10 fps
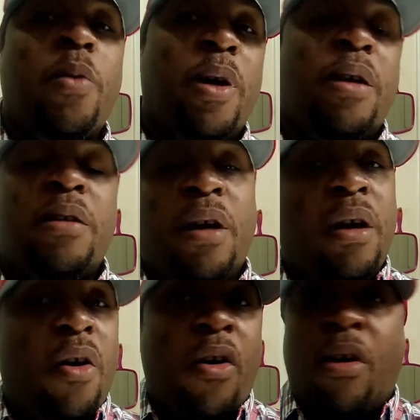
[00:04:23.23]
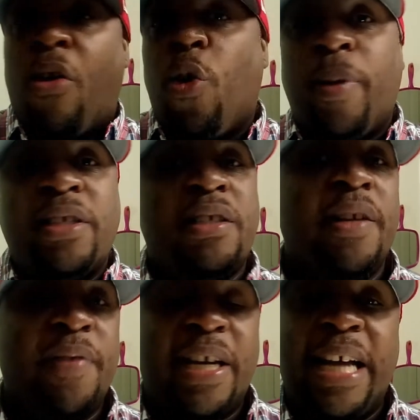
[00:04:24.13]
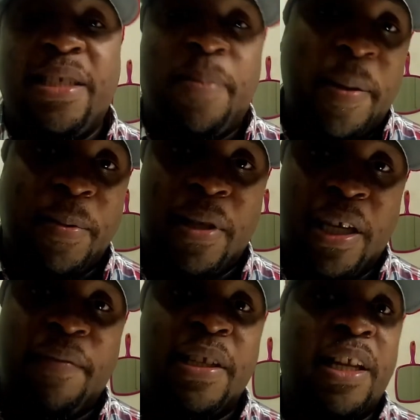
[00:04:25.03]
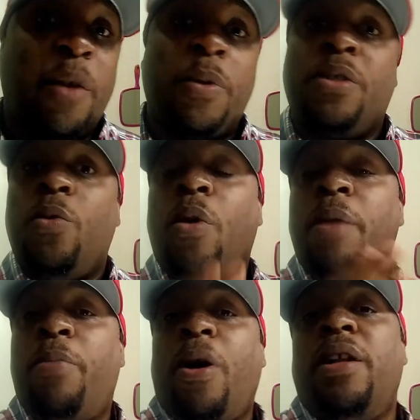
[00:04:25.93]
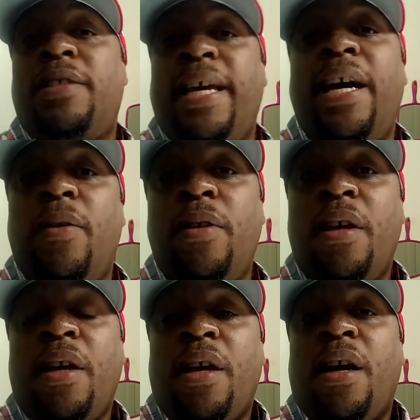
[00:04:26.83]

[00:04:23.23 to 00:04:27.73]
where a whole bunch of different kinds of people lived, and then there was one part of town